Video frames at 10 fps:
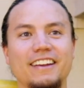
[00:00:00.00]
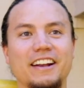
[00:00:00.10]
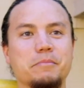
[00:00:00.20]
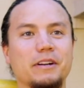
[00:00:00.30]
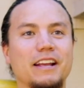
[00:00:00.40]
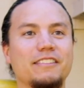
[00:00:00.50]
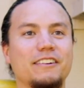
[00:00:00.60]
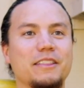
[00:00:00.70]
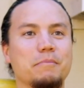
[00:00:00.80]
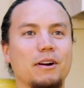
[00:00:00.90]
Anybody out
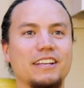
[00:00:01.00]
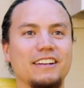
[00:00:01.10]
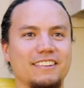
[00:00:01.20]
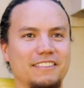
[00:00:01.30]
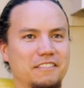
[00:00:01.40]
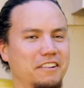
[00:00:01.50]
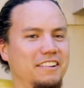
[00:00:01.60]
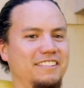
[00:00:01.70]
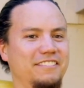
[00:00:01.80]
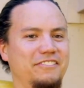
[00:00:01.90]
there in the market
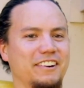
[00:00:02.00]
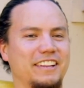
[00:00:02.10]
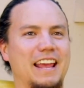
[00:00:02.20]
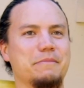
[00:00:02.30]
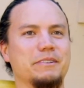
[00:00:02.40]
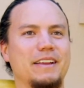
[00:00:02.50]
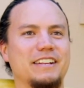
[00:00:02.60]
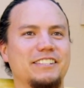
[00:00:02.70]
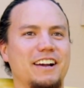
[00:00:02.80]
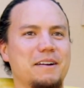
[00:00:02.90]
for a
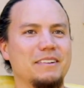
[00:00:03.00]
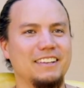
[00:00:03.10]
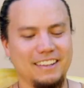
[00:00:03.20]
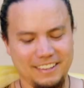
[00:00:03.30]
cameraman job?